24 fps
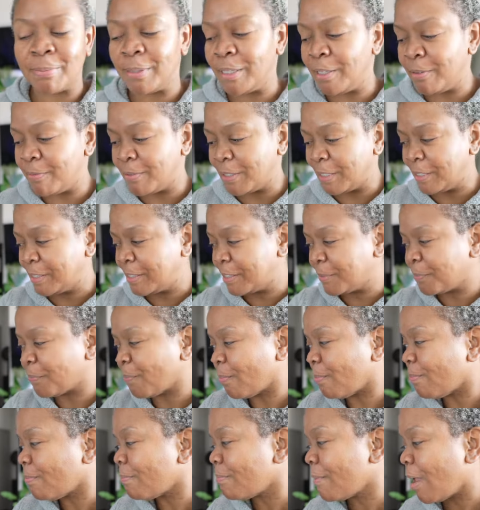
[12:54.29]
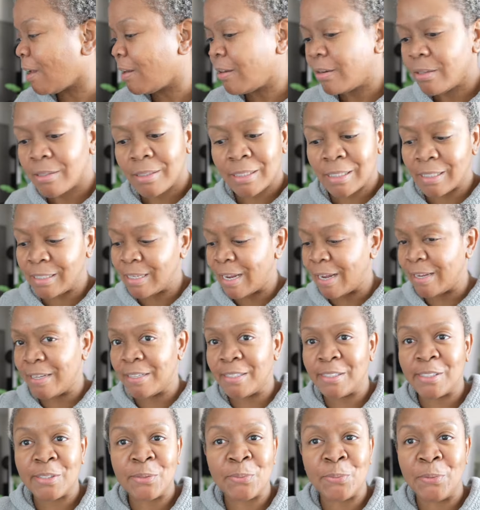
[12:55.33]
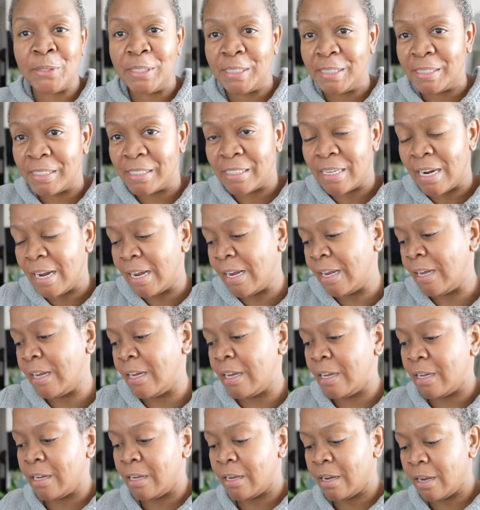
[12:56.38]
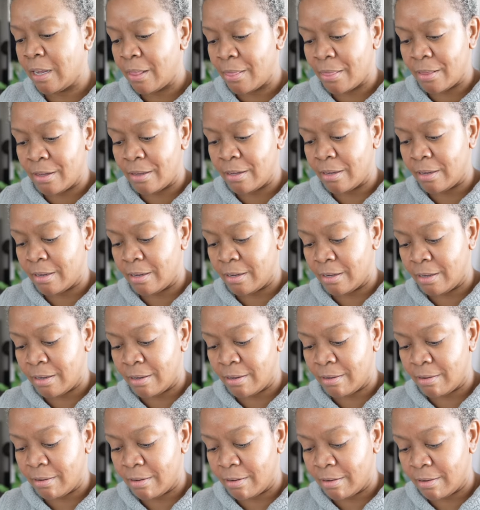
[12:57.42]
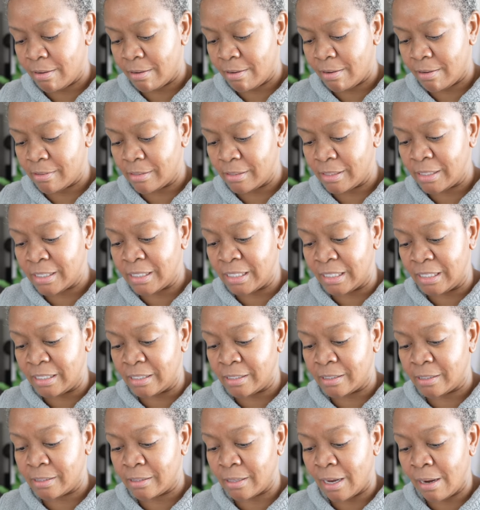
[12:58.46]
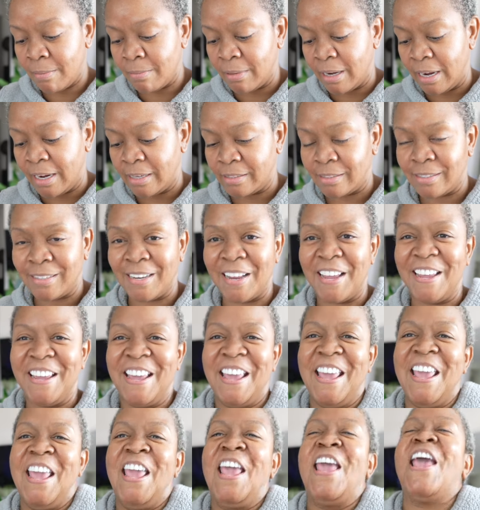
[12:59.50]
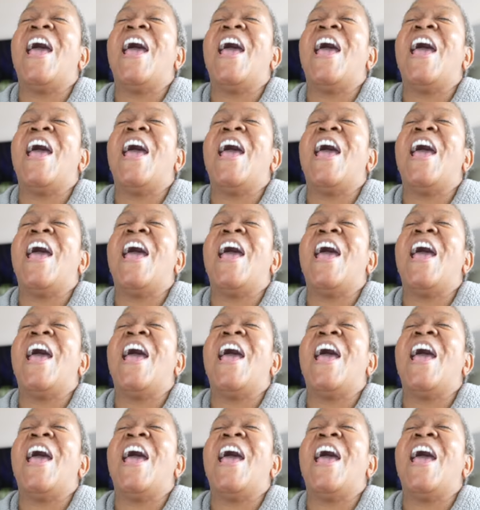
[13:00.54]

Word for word: But anyways, today is Wednesday the 6th. I'm lying to you.